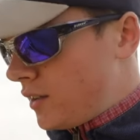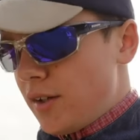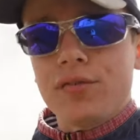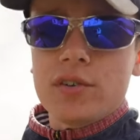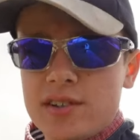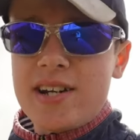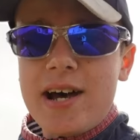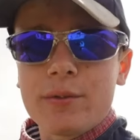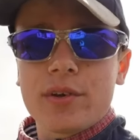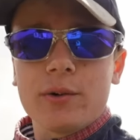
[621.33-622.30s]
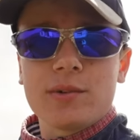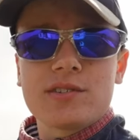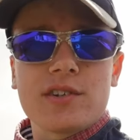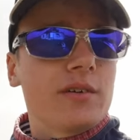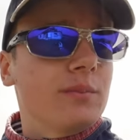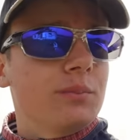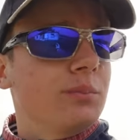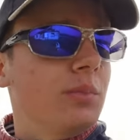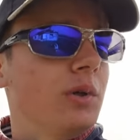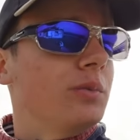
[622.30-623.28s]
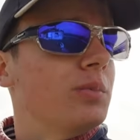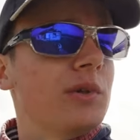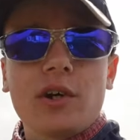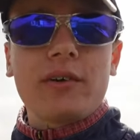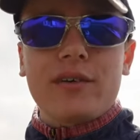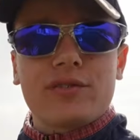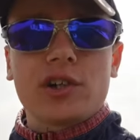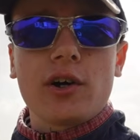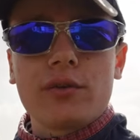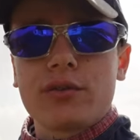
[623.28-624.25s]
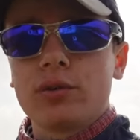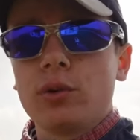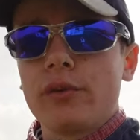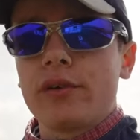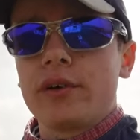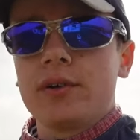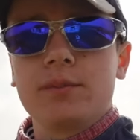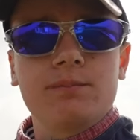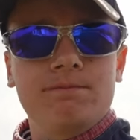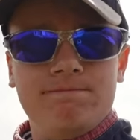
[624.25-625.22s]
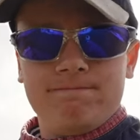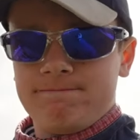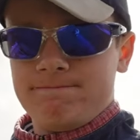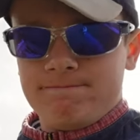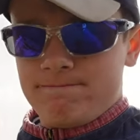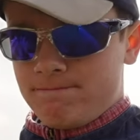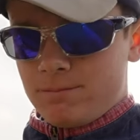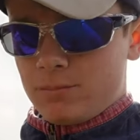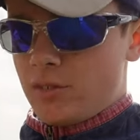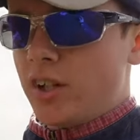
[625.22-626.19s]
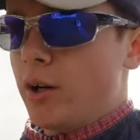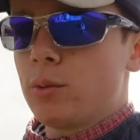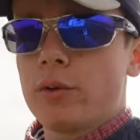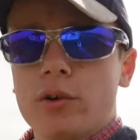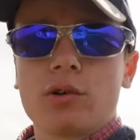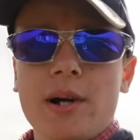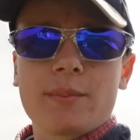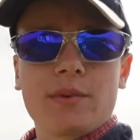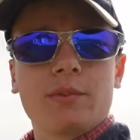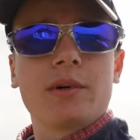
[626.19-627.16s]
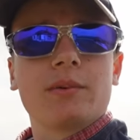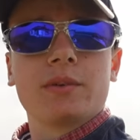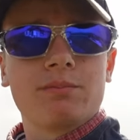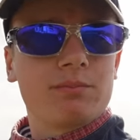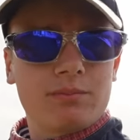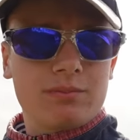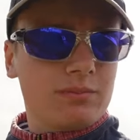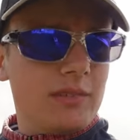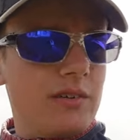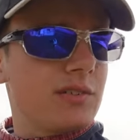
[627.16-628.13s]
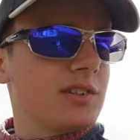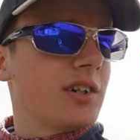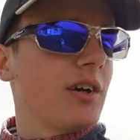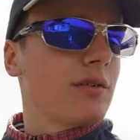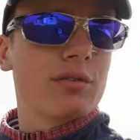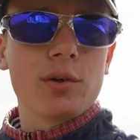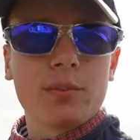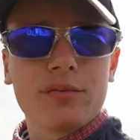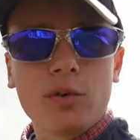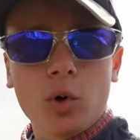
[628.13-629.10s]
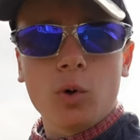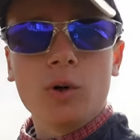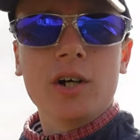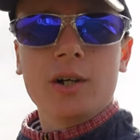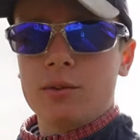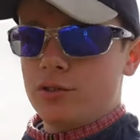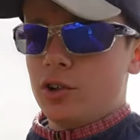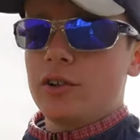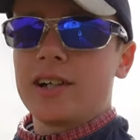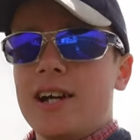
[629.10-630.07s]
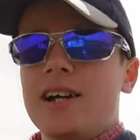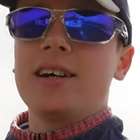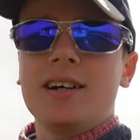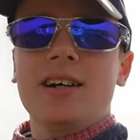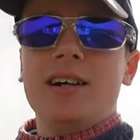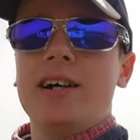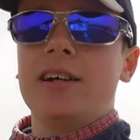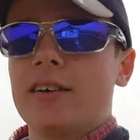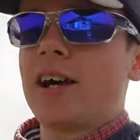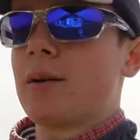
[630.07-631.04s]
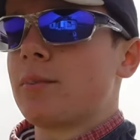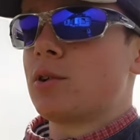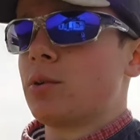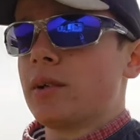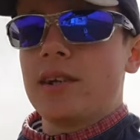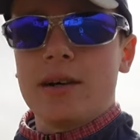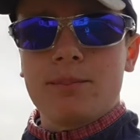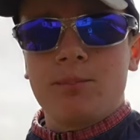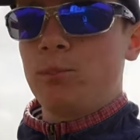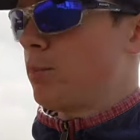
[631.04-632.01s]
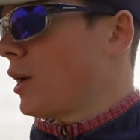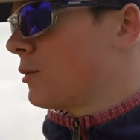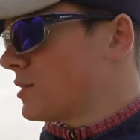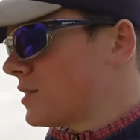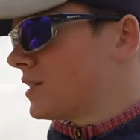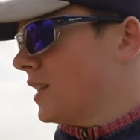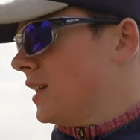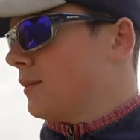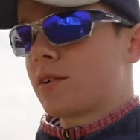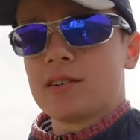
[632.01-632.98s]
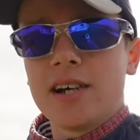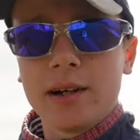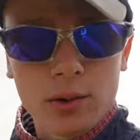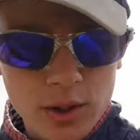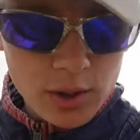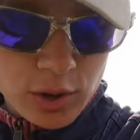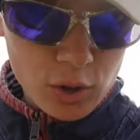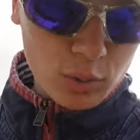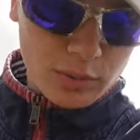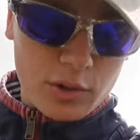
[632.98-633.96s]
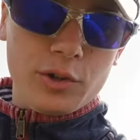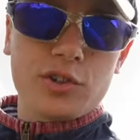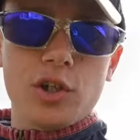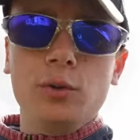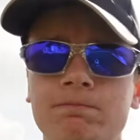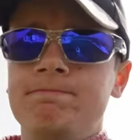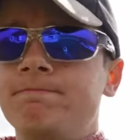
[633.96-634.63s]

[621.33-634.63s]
Difference now, though, is that, well, we don't have to go through all the, you know, all the crap that we were having to go through before. We're trying to get it in and out between them posts. Because now, all we've got to do